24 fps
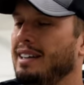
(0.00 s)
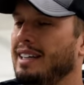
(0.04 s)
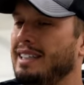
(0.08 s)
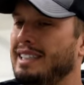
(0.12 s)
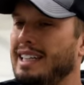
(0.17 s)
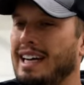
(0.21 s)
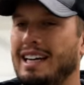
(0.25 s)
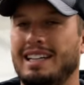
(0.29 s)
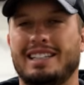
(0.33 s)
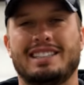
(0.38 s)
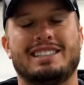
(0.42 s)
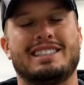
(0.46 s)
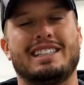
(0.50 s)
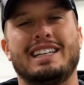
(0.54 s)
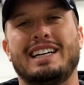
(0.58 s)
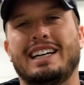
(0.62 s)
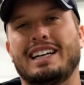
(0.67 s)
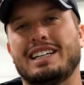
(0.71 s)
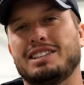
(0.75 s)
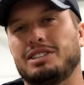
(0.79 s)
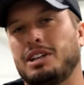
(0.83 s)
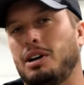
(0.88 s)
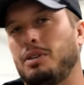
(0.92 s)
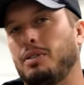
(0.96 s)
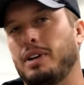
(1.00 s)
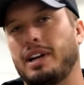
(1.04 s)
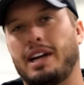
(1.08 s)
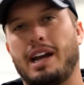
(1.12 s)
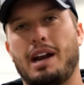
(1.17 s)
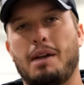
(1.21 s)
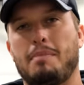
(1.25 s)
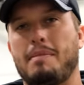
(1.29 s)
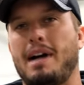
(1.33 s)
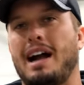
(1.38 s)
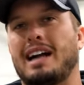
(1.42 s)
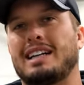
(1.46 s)
The tendency is I wanna
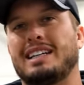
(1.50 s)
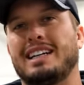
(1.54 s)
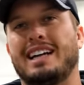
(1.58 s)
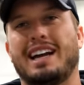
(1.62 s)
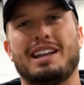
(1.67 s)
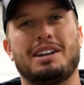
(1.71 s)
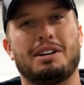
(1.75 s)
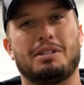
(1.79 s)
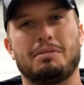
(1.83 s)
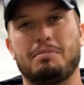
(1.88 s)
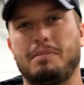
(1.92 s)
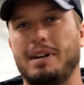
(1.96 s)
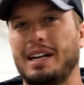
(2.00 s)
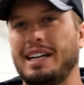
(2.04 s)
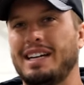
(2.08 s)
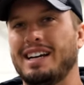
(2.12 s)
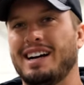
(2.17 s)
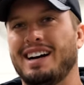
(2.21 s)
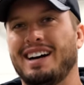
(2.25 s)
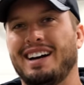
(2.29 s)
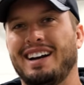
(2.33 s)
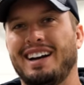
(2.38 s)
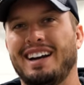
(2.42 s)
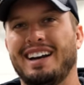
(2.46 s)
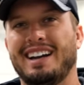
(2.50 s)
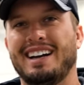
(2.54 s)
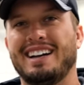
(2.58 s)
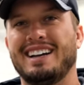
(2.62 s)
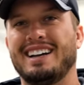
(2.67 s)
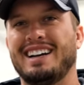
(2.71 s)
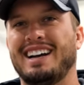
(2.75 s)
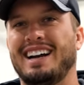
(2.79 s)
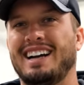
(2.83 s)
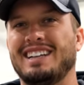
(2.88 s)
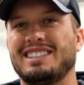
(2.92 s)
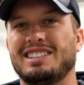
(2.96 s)
get it back together and be done
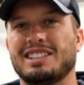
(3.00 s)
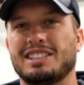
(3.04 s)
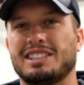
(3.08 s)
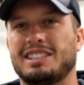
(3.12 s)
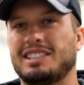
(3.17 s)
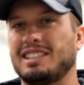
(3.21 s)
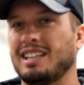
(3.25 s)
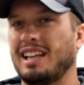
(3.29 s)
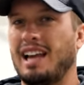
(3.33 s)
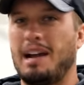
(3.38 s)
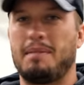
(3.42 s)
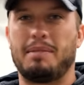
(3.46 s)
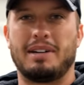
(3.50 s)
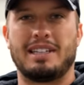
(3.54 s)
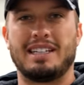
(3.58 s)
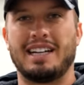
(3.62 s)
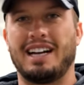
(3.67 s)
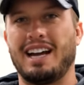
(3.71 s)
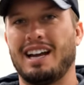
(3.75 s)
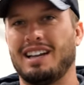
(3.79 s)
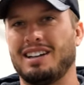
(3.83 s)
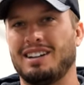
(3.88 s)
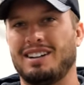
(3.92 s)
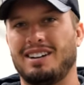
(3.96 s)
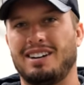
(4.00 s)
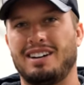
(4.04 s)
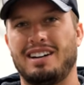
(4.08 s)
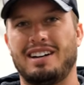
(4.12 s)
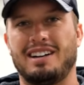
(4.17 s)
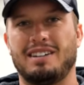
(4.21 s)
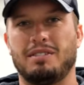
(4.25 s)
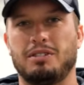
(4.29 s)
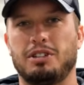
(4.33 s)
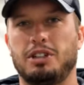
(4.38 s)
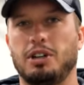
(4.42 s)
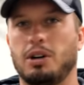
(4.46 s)
and just slam it together
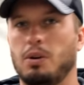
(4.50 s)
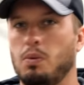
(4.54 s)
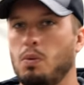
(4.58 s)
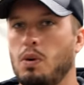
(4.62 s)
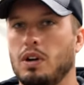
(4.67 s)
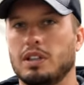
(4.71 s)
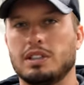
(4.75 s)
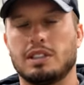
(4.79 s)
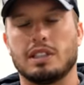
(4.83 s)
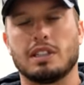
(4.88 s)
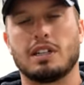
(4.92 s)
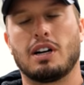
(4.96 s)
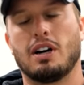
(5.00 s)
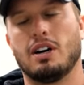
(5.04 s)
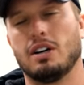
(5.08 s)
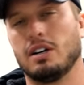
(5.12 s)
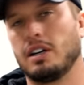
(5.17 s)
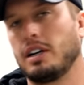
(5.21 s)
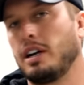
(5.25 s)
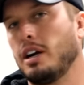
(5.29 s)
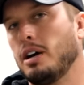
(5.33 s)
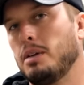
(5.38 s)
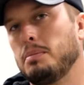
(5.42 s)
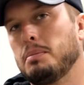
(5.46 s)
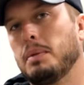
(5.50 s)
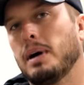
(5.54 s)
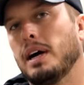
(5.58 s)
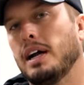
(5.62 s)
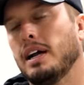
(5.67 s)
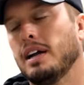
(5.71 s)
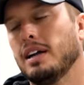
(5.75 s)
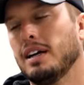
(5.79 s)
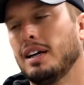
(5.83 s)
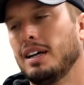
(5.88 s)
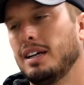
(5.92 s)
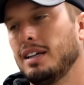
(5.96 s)
and do it once and call it good,
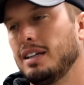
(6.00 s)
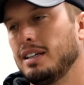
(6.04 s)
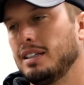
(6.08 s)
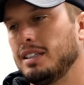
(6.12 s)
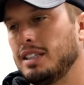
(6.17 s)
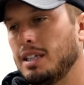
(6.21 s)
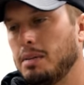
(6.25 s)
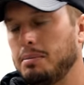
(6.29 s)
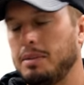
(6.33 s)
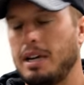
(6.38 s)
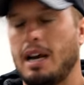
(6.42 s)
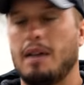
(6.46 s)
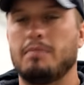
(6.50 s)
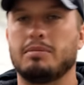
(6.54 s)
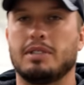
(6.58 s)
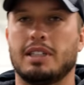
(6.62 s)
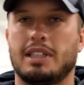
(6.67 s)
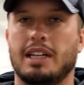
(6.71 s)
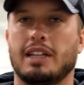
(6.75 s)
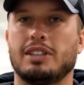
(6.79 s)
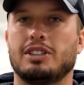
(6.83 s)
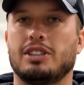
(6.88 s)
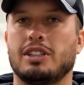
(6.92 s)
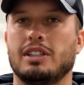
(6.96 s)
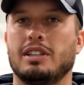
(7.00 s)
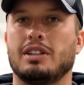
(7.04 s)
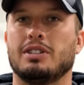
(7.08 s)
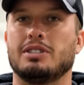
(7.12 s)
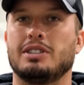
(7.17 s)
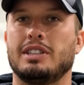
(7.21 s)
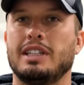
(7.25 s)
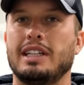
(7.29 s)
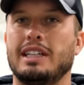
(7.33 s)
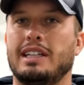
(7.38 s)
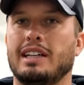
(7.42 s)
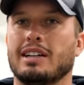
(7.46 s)
but sometimes attention to those
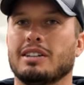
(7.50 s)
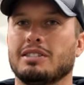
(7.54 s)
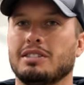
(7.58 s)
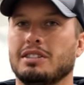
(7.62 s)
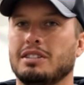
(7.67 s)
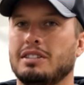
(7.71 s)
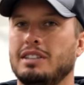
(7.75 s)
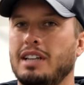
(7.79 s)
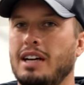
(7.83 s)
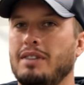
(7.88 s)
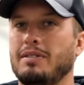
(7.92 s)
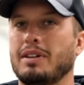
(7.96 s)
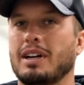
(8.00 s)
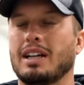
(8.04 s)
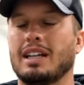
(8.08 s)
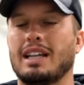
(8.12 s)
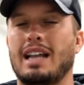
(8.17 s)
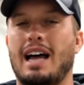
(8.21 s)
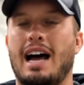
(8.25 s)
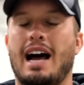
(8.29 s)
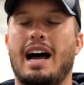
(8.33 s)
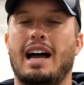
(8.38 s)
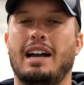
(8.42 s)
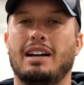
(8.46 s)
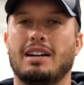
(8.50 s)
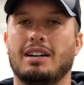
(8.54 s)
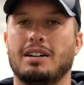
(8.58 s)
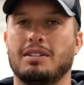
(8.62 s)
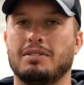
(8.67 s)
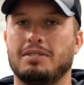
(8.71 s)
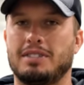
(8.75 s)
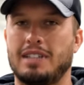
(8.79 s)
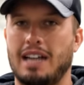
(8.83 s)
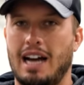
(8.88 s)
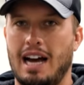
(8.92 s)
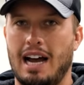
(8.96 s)
details will save you a lot
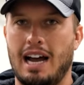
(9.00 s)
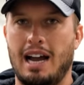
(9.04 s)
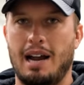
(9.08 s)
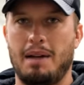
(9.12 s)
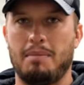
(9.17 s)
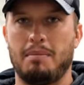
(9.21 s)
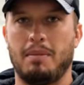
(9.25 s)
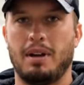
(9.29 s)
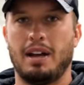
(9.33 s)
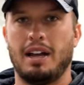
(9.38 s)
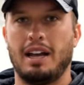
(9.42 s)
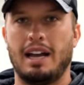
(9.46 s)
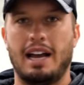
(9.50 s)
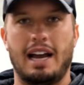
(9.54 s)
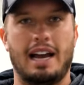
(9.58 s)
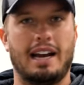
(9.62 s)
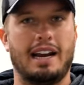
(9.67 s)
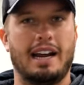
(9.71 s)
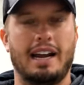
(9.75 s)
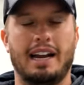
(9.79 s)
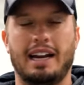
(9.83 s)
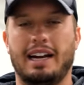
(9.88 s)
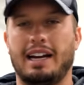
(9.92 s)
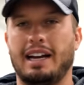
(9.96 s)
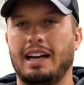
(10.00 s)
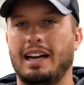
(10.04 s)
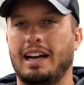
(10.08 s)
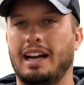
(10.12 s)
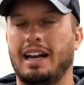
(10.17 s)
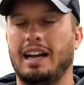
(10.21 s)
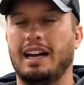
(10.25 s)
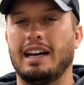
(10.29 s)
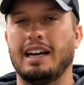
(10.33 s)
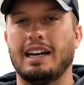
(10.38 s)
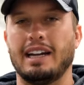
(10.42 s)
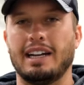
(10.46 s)
of time, headache,
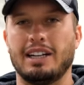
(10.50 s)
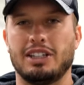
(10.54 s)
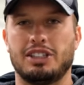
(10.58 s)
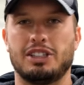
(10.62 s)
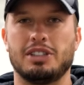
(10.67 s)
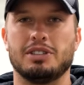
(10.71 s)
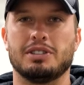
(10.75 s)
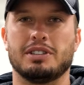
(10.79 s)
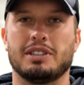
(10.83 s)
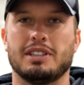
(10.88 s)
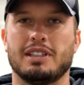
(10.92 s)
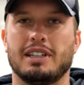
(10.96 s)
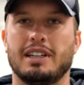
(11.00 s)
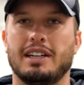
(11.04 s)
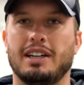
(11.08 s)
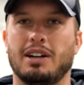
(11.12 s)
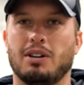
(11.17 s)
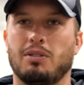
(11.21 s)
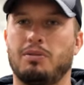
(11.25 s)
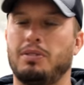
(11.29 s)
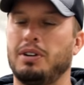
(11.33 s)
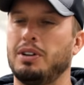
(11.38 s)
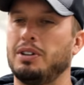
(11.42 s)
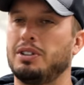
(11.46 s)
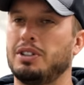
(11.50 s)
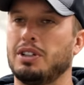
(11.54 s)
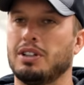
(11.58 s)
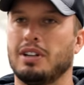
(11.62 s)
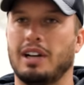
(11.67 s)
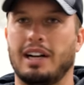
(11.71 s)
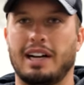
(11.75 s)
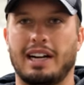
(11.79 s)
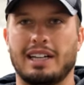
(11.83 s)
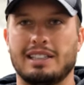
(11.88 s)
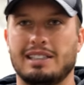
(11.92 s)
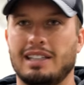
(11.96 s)
and issues in the near future.
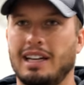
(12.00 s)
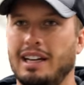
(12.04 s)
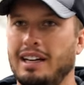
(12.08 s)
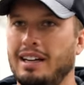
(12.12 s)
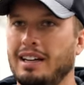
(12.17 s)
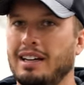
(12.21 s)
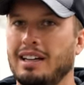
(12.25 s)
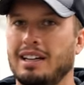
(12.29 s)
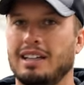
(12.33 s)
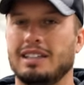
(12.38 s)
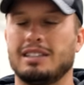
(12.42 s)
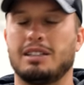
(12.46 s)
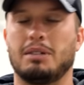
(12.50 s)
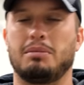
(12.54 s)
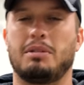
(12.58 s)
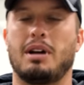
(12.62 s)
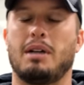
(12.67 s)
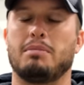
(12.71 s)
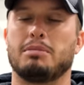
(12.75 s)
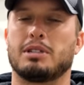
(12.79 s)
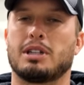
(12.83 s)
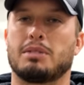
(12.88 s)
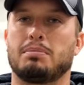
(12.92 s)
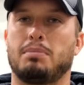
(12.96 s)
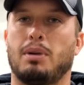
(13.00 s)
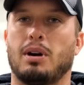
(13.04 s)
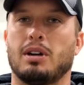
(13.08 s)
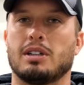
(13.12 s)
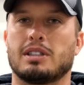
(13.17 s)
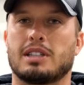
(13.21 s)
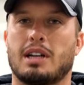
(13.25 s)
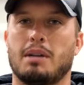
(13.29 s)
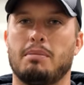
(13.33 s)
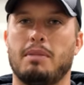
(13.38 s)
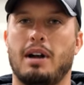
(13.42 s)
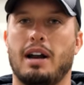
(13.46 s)
Like I said, sometimes
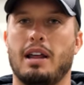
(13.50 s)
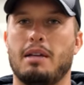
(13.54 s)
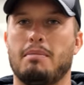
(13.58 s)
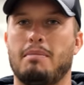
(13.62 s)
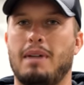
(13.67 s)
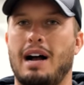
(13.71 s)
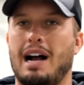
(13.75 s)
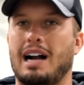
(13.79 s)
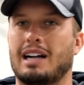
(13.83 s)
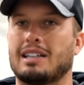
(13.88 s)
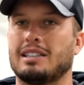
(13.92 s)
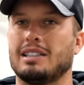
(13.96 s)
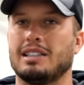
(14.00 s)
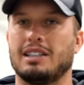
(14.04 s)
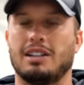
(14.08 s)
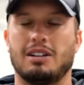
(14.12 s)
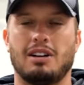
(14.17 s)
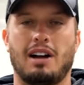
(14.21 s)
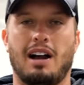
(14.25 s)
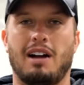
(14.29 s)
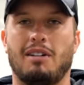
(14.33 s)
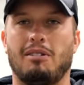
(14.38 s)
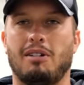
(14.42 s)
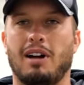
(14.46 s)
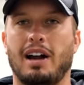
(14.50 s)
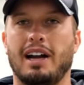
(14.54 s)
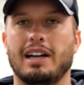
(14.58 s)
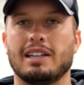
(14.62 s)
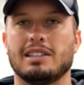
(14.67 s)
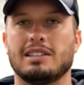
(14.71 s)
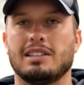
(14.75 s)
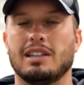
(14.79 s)
parts come out of the box and they're not right.